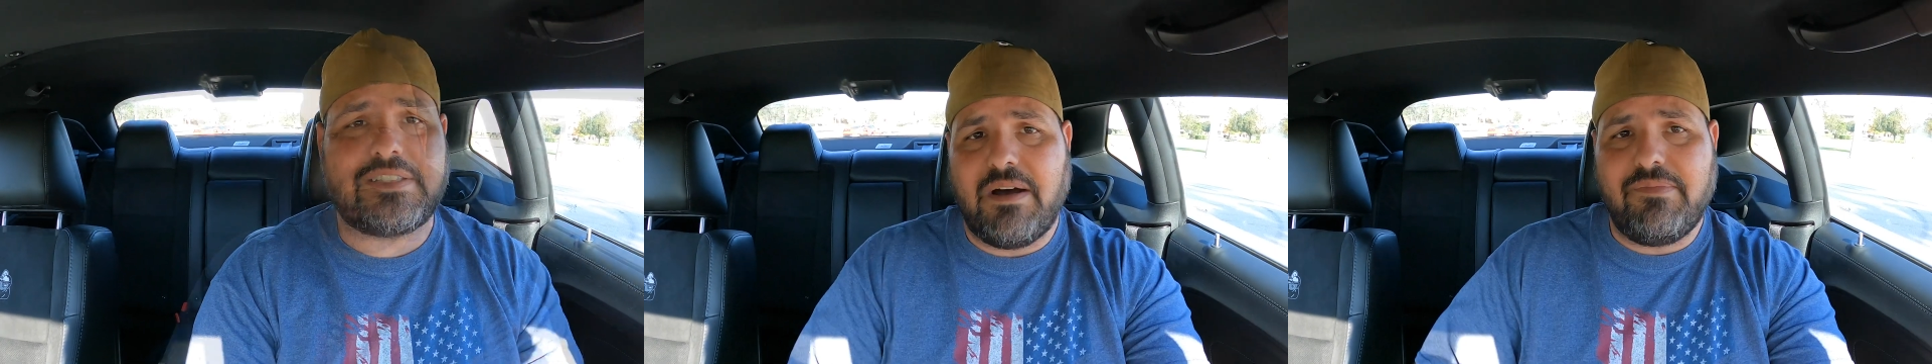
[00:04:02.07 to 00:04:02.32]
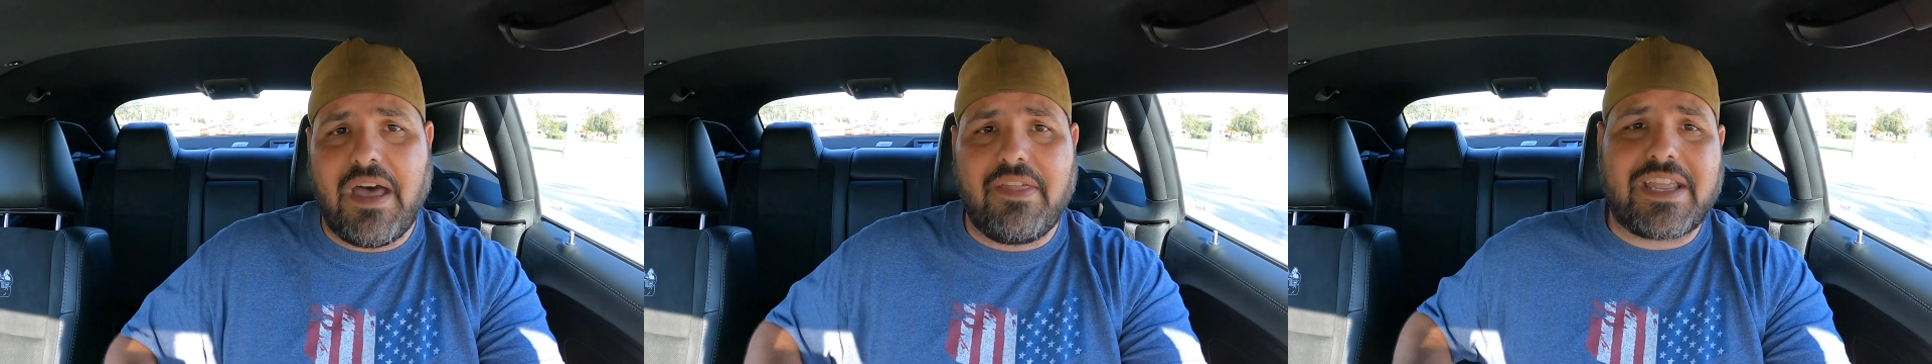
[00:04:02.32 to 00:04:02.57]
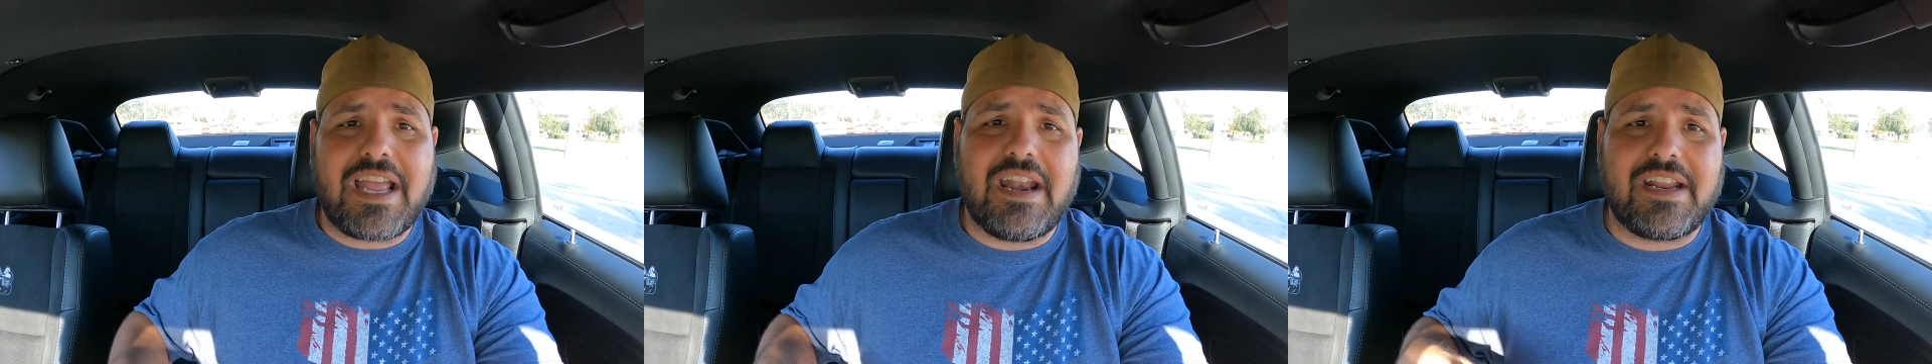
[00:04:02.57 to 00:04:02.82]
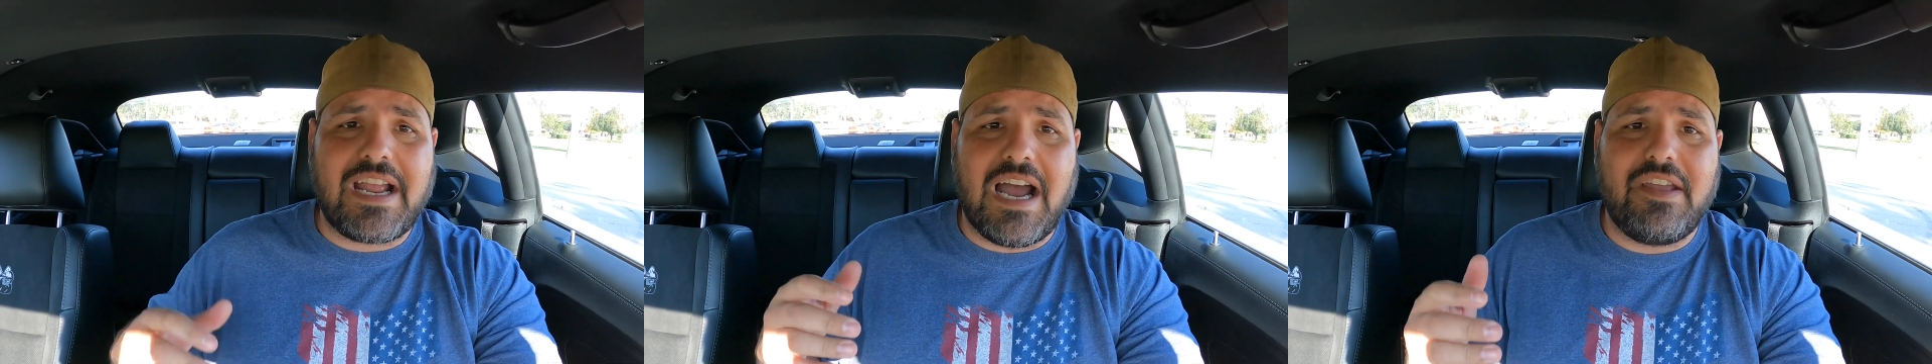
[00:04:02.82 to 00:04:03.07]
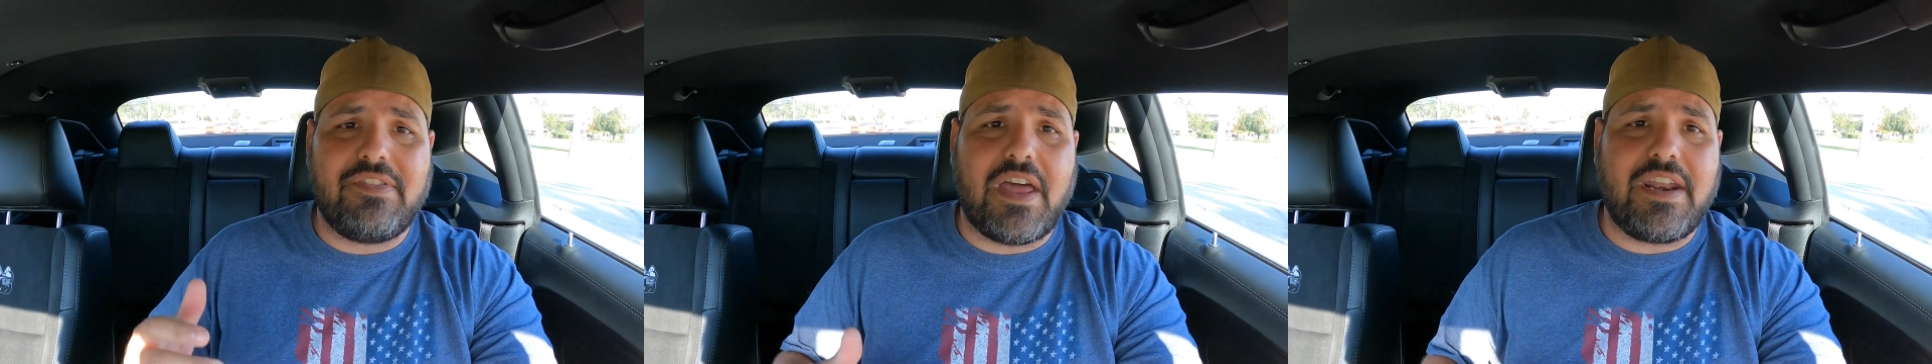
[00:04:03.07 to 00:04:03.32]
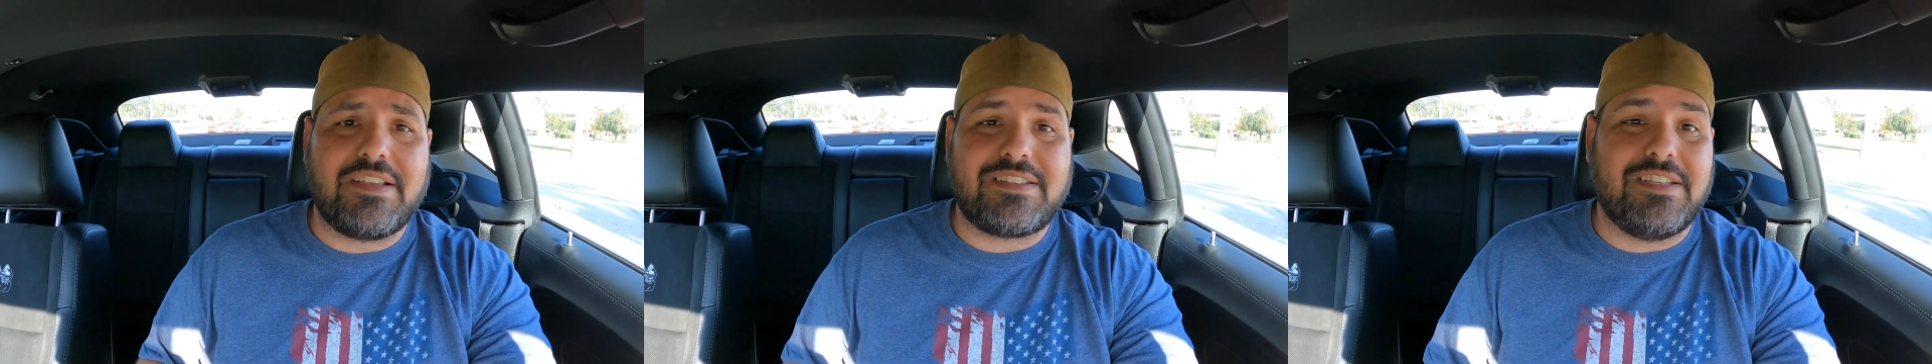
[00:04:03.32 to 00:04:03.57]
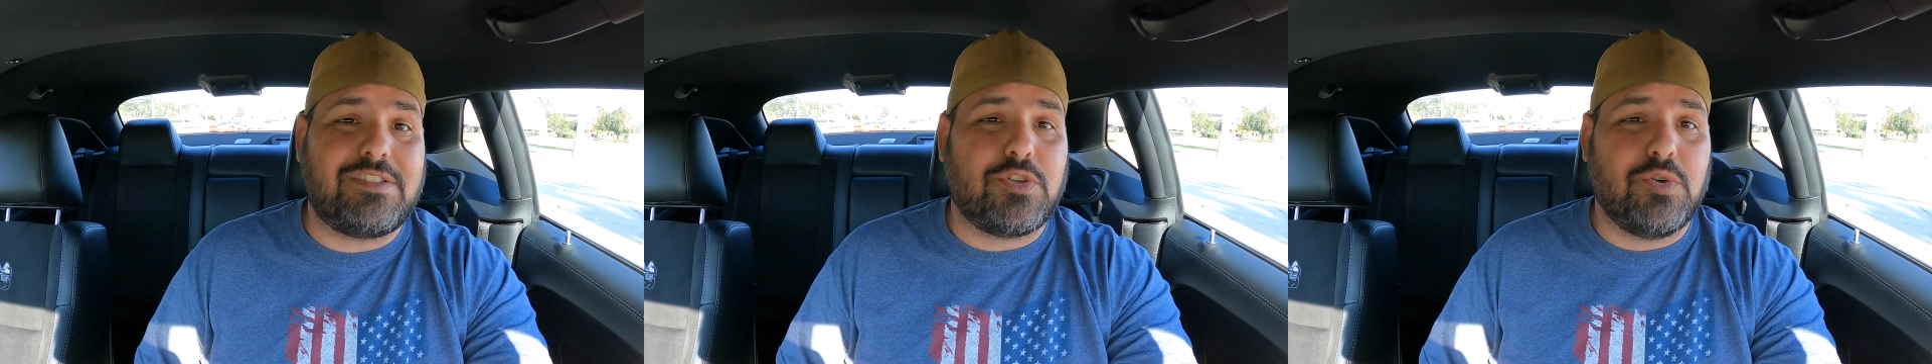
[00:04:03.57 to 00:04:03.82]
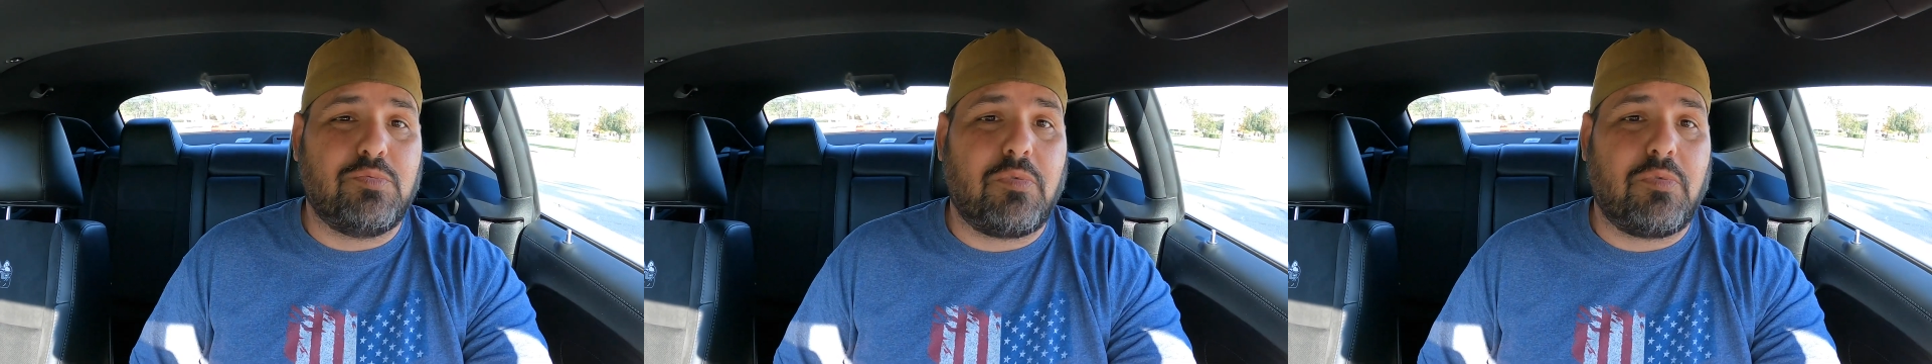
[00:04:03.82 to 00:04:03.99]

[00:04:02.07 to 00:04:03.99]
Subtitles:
I'm not the kind of guy that is into